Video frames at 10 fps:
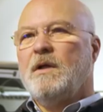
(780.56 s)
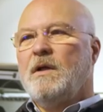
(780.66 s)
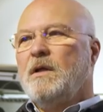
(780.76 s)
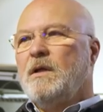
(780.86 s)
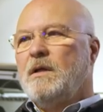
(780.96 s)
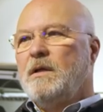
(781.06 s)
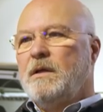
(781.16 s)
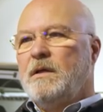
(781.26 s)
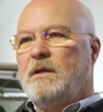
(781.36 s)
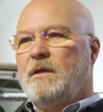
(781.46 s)
that life
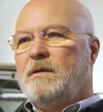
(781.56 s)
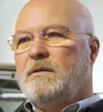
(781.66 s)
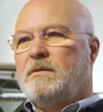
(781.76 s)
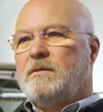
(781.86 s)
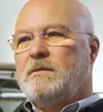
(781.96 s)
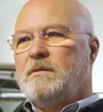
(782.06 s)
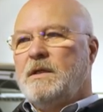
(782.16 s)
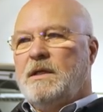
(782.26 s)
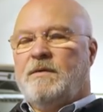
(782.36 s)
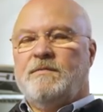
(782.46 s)
had to
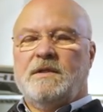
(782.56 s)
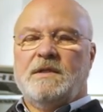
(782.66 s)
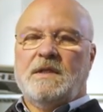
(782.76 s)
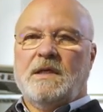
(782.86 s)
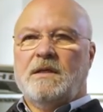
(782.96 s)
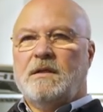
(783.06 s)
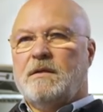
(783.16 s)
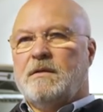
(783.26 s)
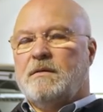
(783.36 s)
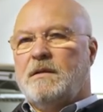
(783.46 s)
go on
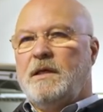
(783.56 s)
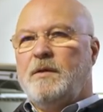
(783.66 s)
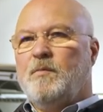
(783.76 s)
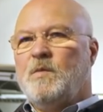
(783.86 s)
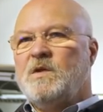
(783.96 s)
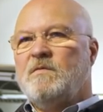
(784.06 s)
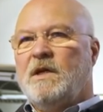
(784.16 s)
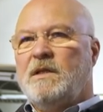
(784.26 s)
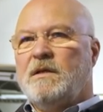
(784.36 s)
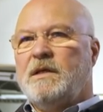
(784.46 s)
and we would
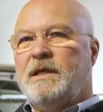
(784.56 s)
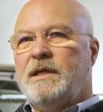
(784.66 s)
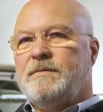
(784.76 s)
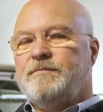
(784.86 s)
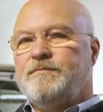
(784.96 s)
continue.